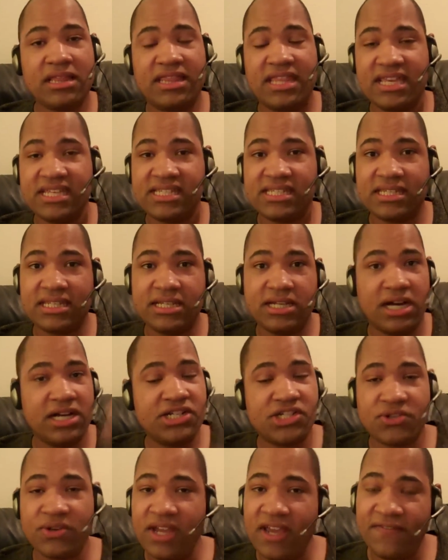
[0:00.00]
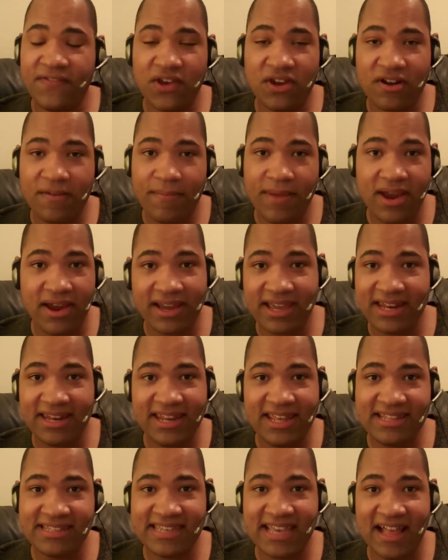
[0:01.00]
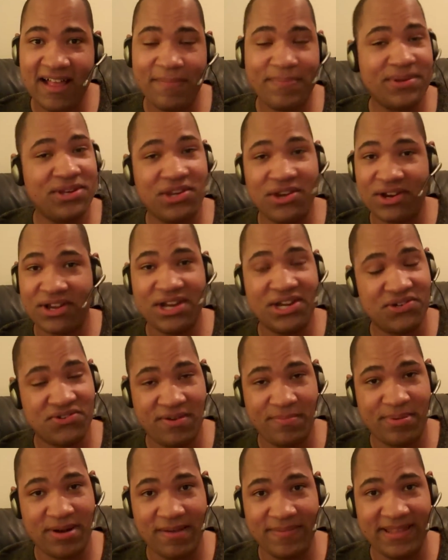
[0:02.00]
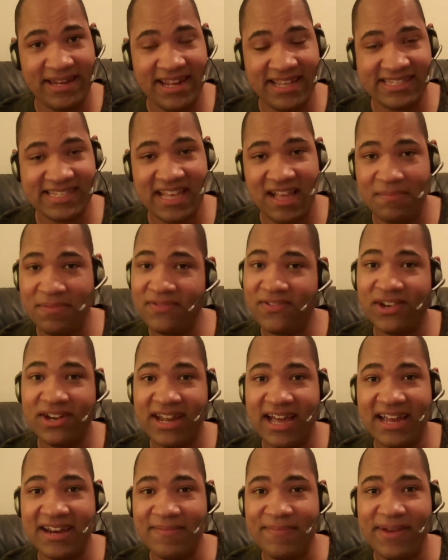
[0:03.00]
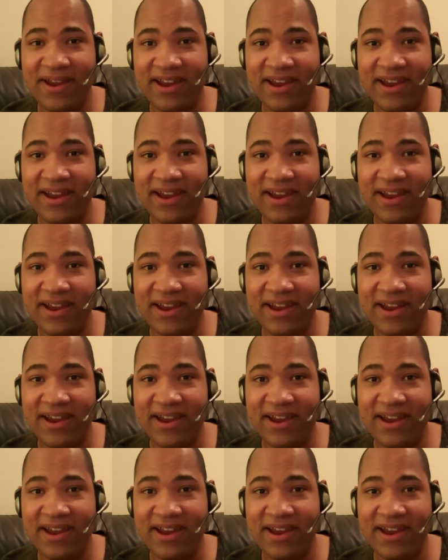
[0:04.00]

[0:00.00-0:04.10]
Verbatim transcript: This country, if you're an American, needs help, and your country probably needs help if you're not an